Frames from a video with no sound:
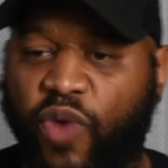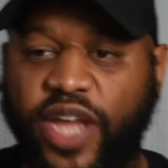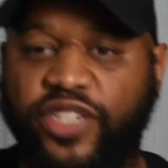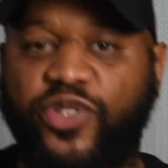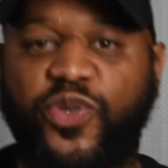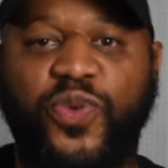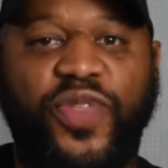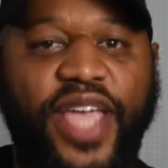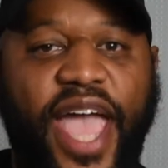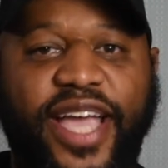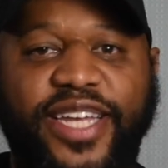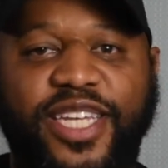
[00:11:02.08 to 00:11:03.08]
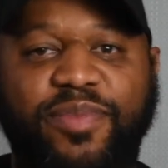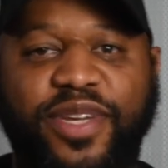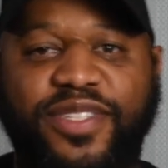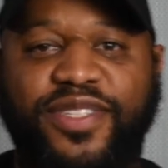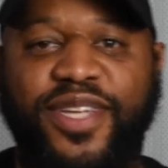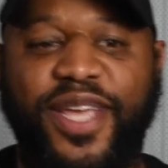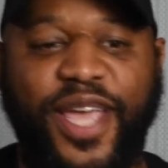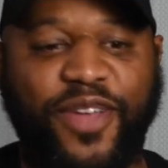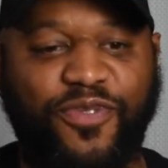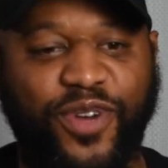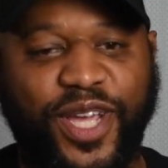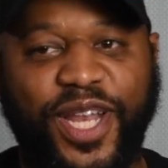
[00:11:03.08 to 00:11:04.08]
right to the academics and
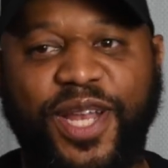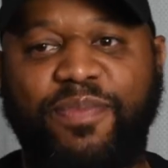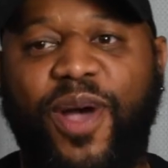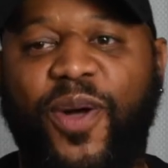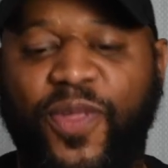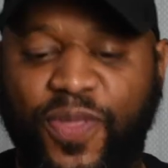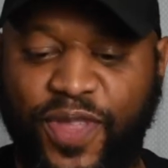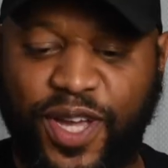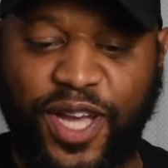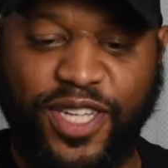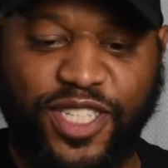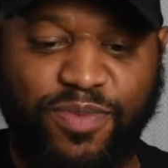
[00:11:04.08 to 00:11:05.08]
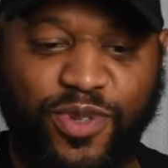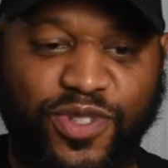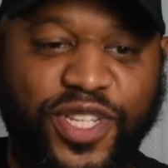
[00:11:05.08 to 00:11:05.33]
forgetting about the customers,